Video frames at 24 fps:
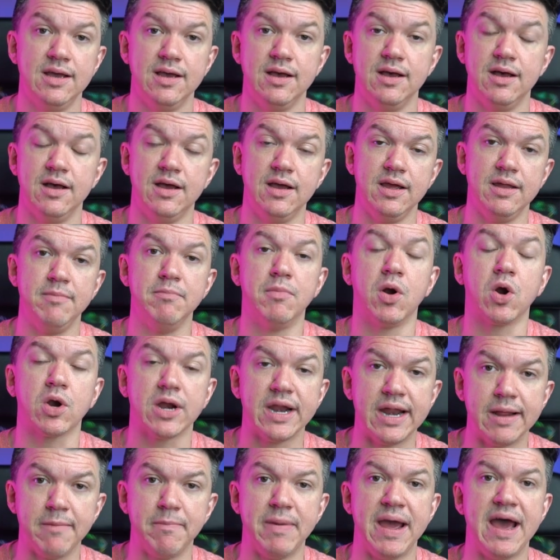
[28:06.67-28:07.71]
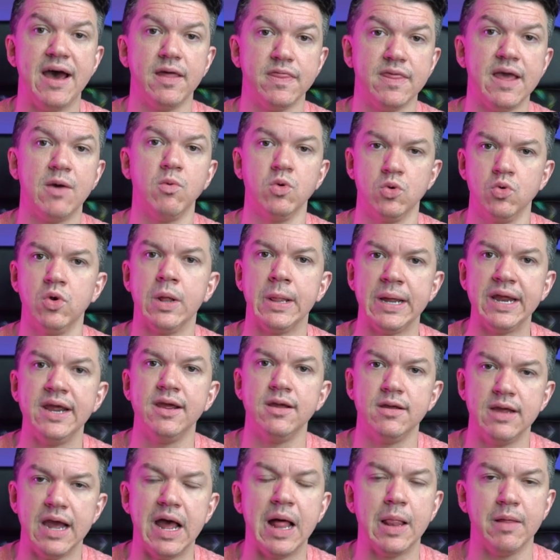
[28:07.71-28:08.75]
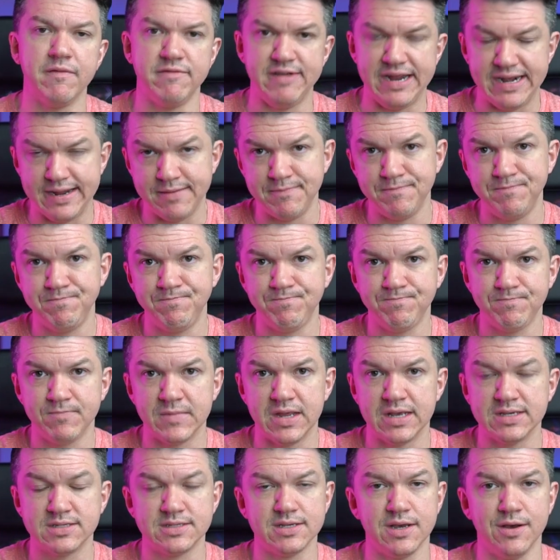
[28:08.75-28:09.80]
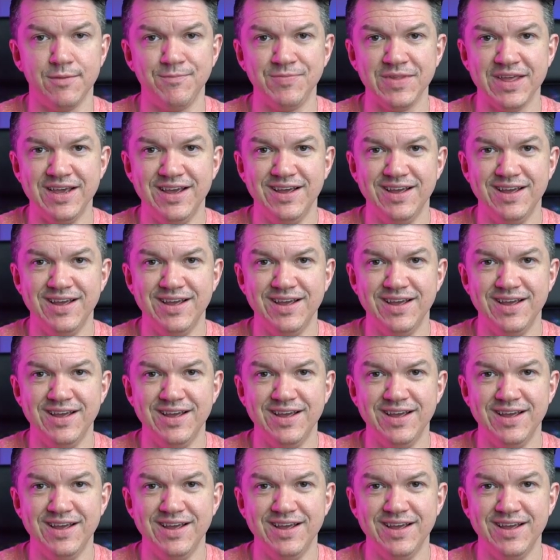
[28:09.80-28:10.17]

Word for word: uh, and marketing path that would really elevate him. So